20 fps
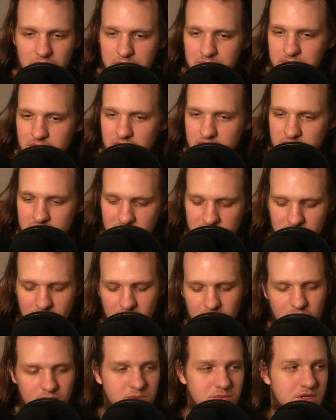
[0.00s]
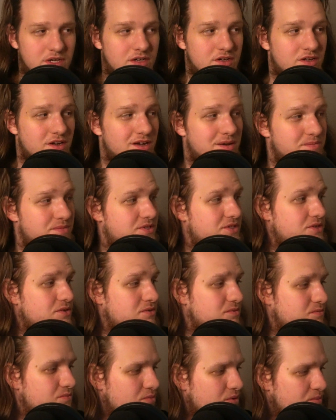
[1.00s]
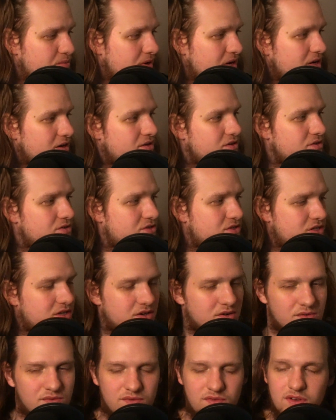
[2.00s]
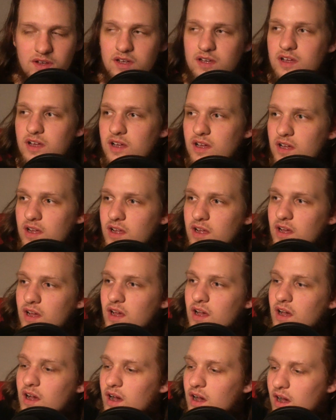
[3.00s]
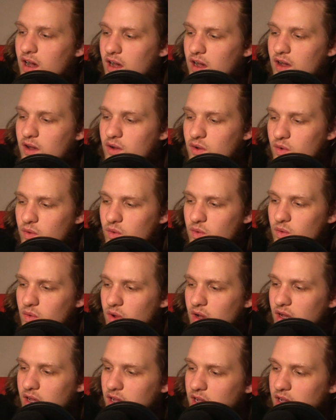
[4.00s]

This is not going to be a good episode. Prepare yourself. Yeah.